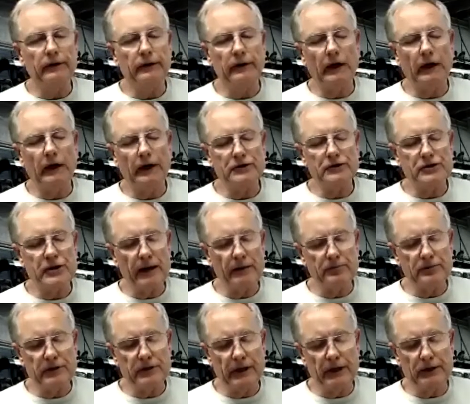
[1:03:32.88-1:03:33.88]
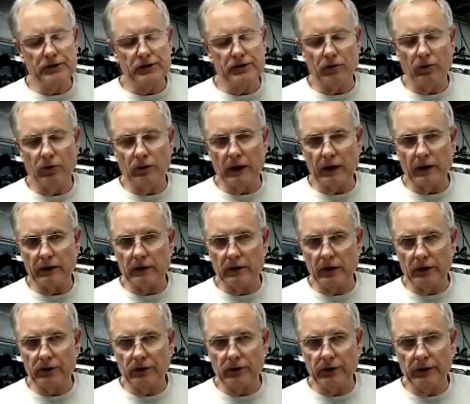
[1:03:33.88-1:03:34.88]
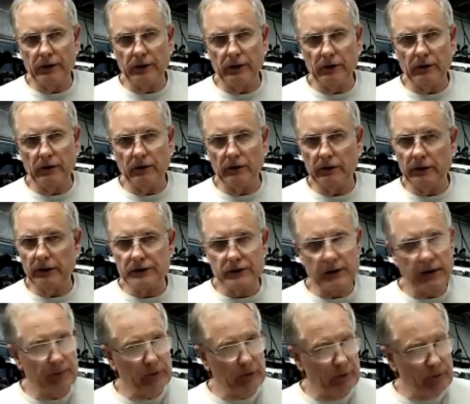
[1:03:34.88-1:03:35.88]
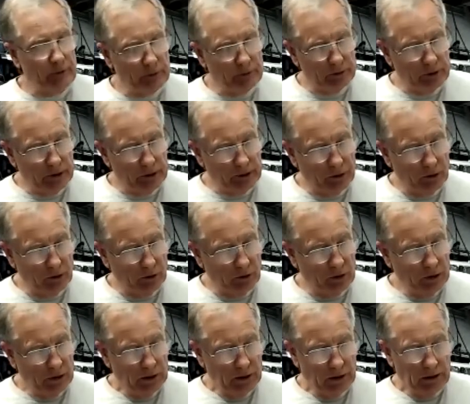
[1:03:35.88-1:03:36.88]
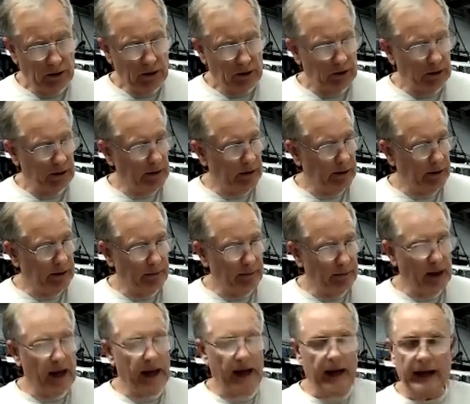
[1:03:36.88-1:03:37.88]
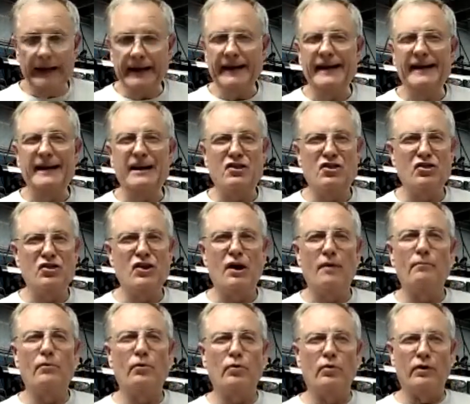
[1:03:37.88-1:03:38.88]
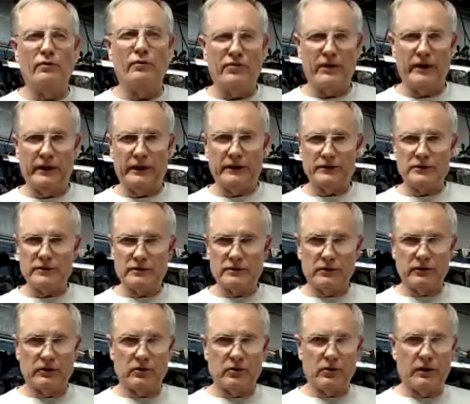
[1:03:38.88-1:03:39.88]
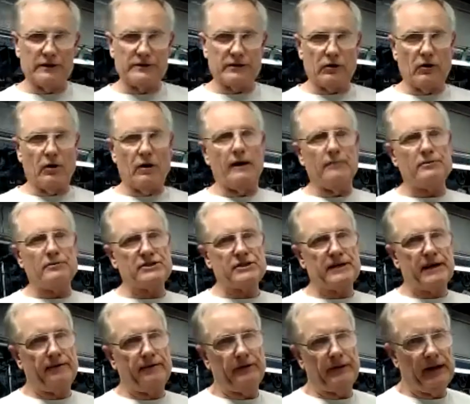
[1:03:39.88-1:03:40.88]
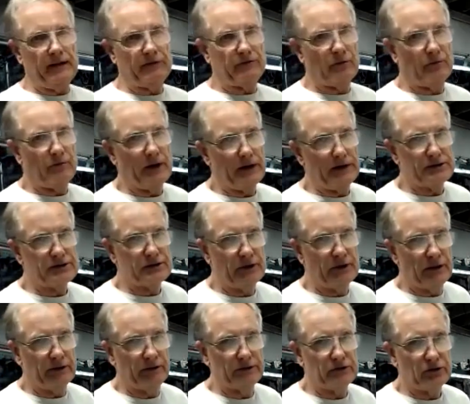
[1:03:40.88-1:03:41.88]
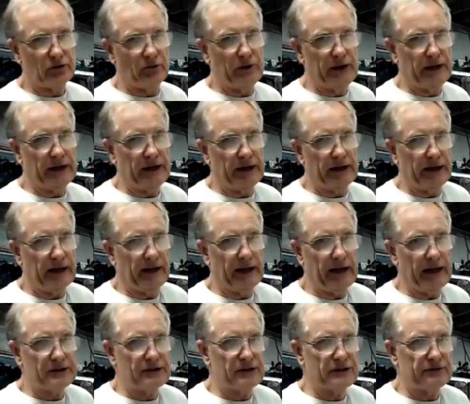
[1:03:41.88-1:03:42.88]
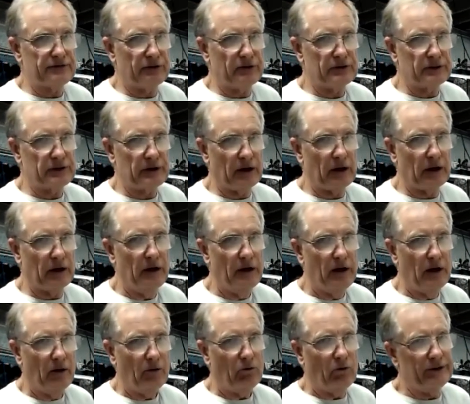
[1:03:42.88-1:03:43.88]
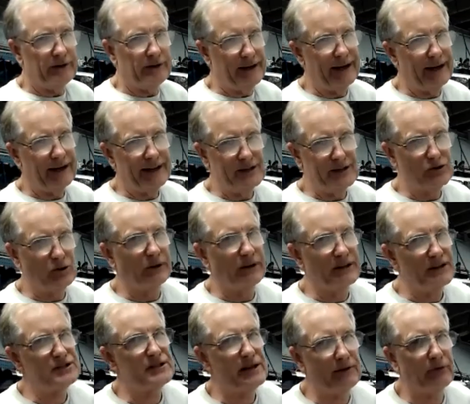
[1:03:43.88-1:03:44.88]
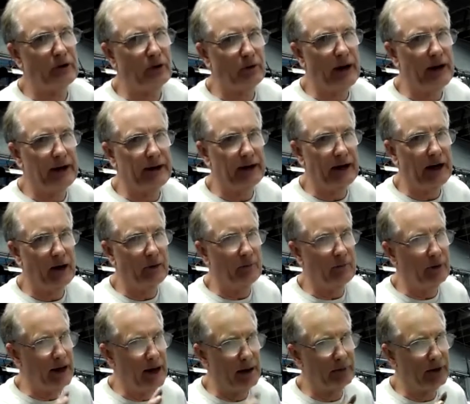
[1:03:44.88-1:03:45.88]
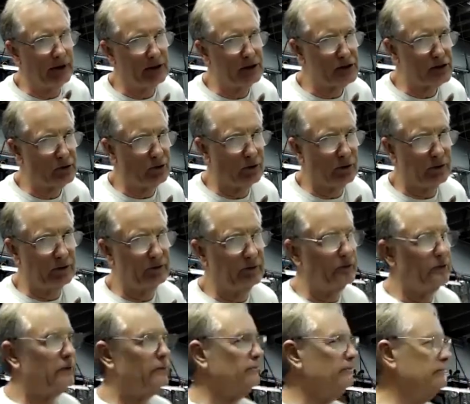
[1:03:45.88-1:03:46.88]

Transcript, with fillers: you got a job change, you're going out of the country. Uh, that's happened to people I know. Uh, any number of things could cause it. Oh, I'm saving that for my son so he can get it as his first car. Well, yeah, he's only seven right now, but I'm going to store it for him